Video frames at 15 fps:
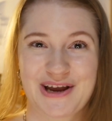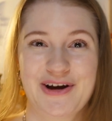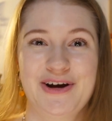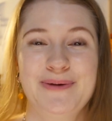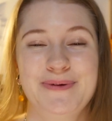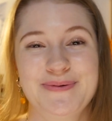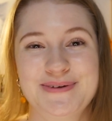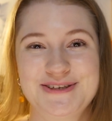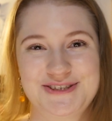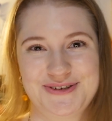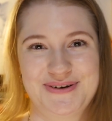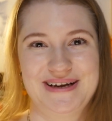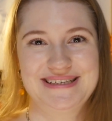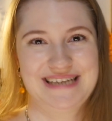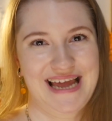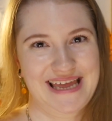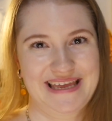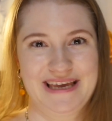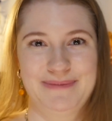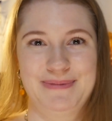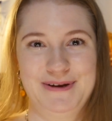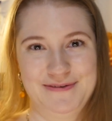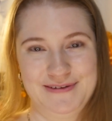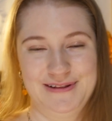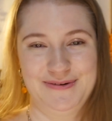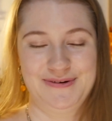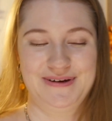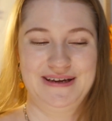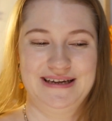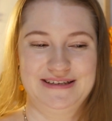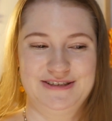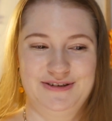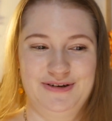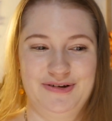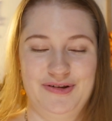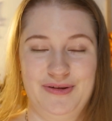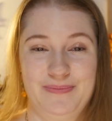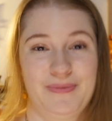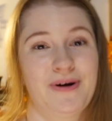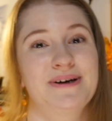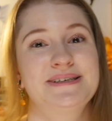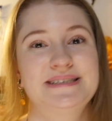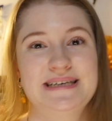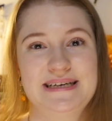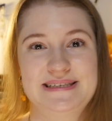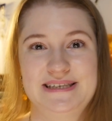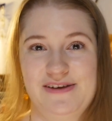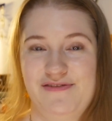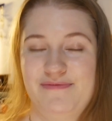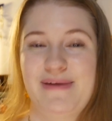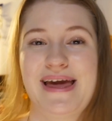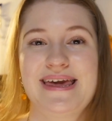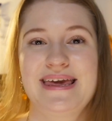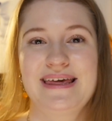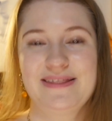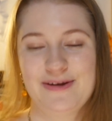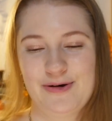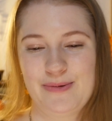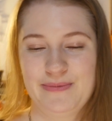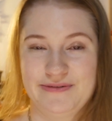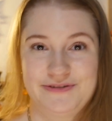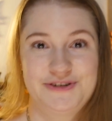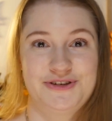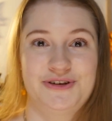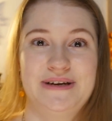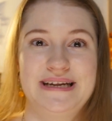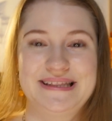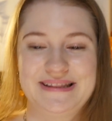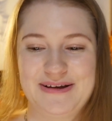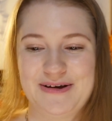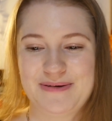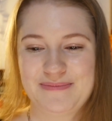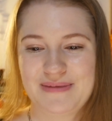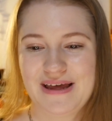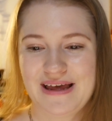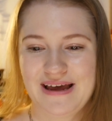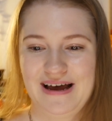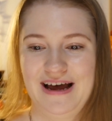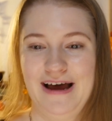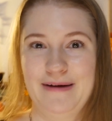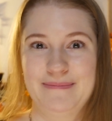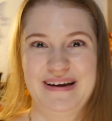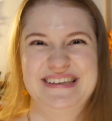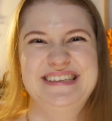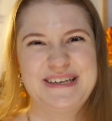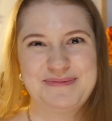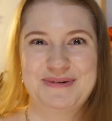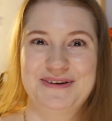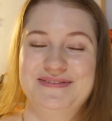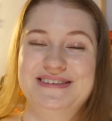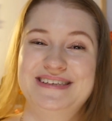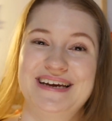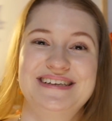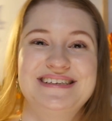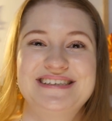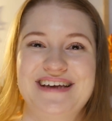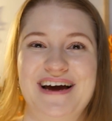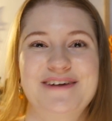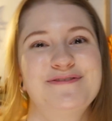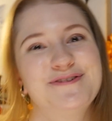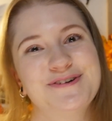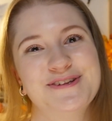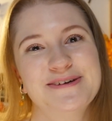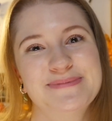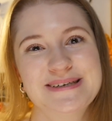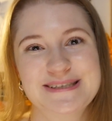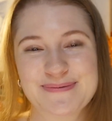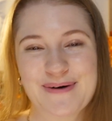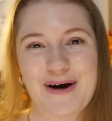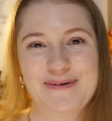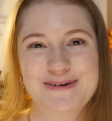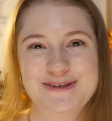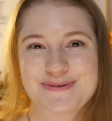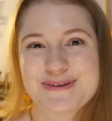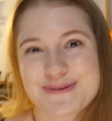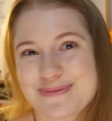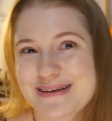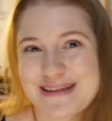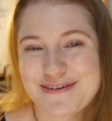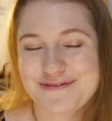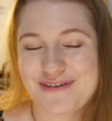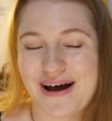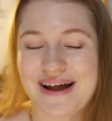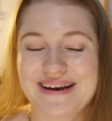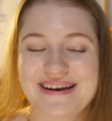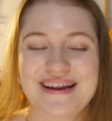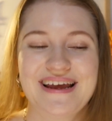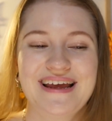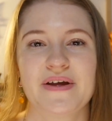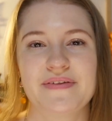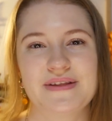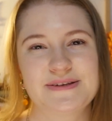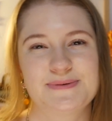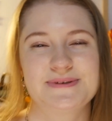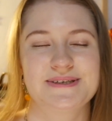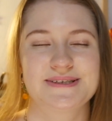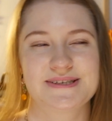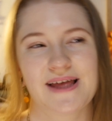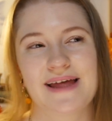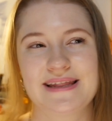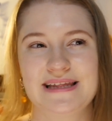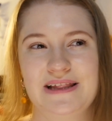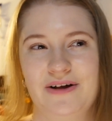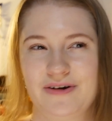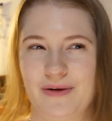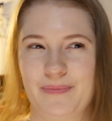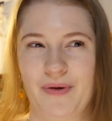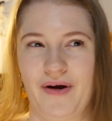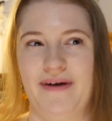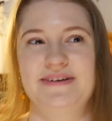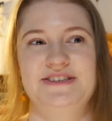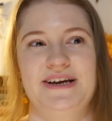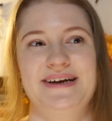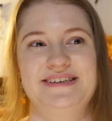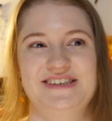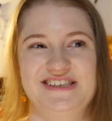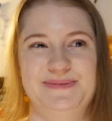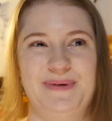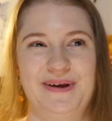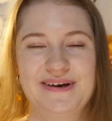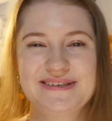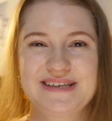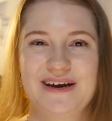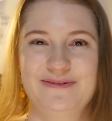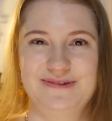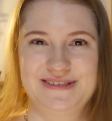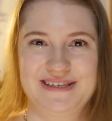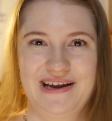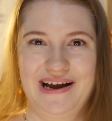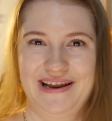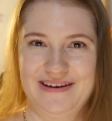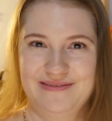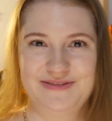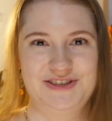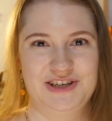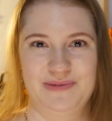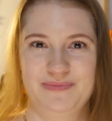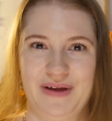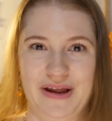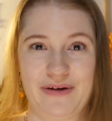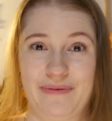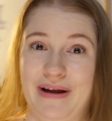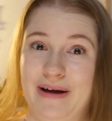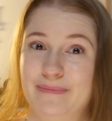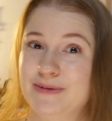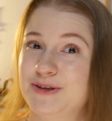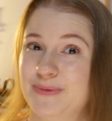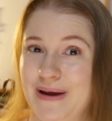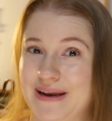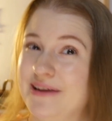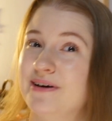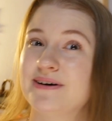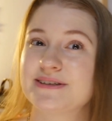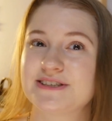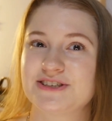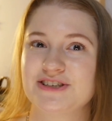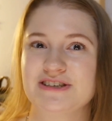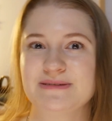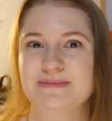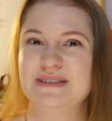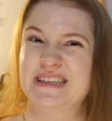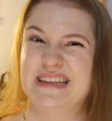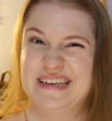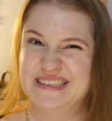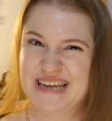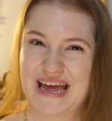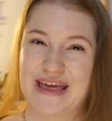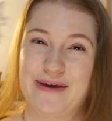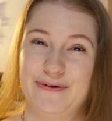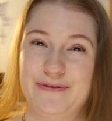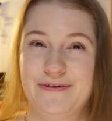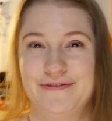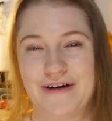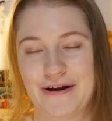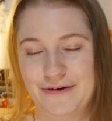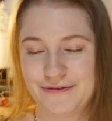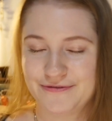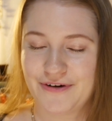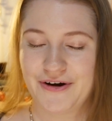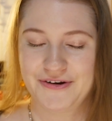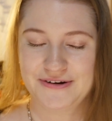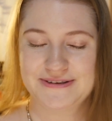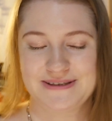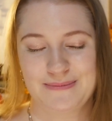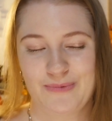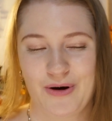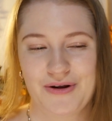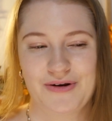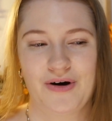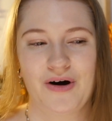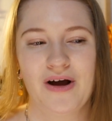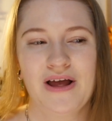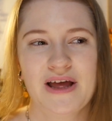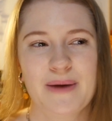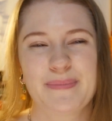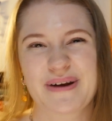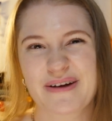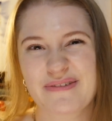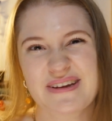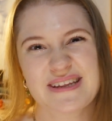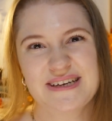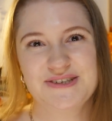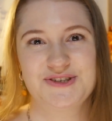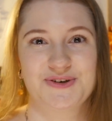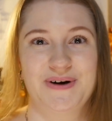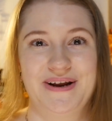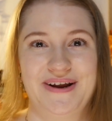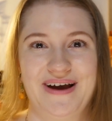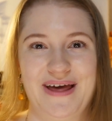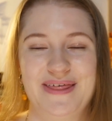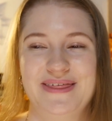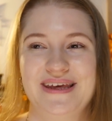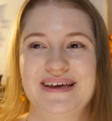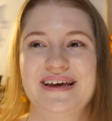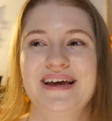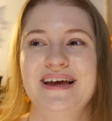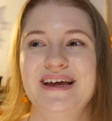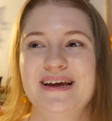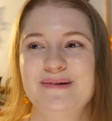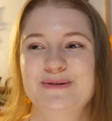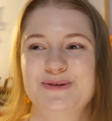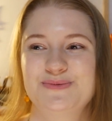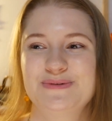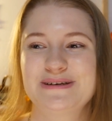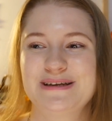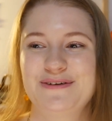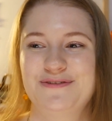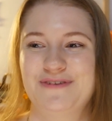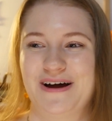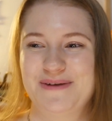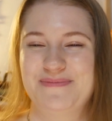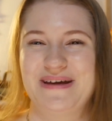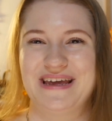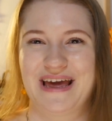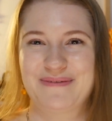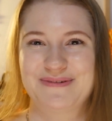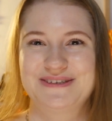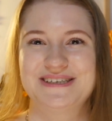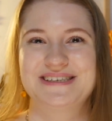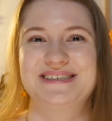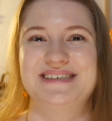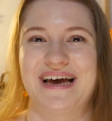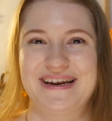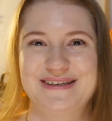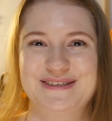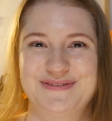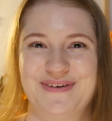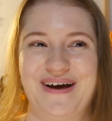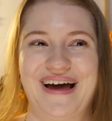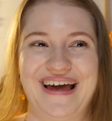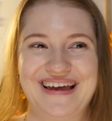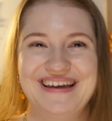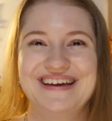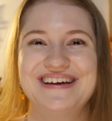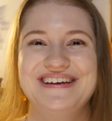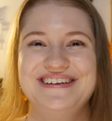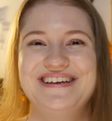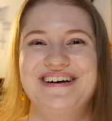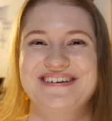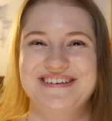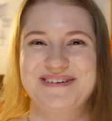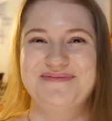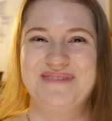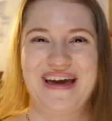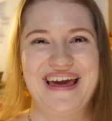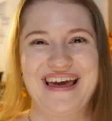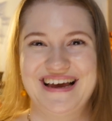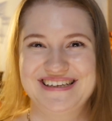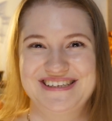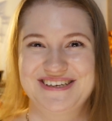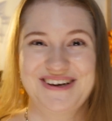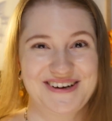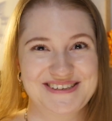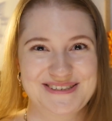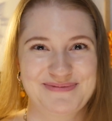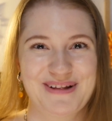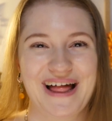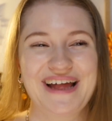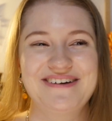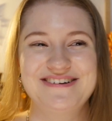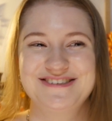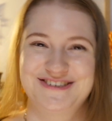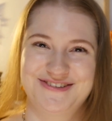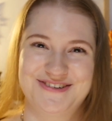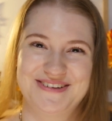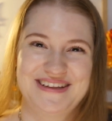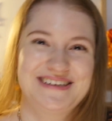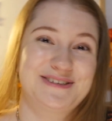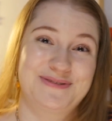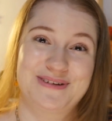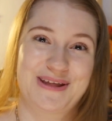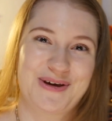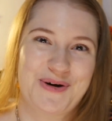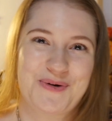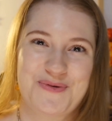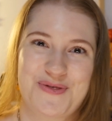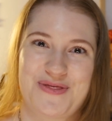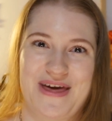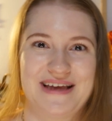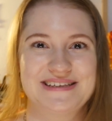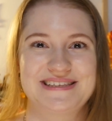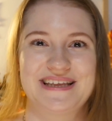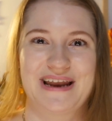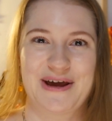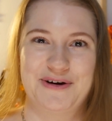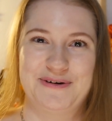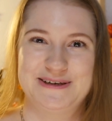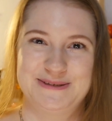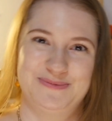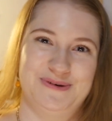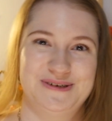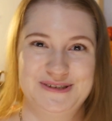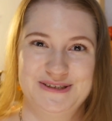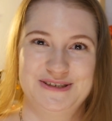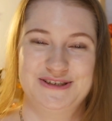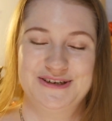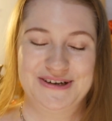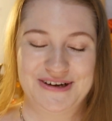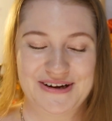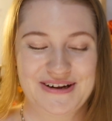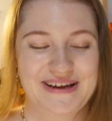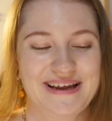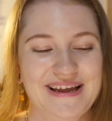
I hope you enjoyed taking a bit of a look into the process of making them, of shooting them. Um, I did a bit of set design for them as well, which was really fun. This was a slightly longer project just because I was kind of jumping around between costumes and then taking all the final photos and whatnot, but I really enjoyed it. I think it was really fun being able to satisfy younger me as a cosplayer and do all these really cool things that I always wanted to.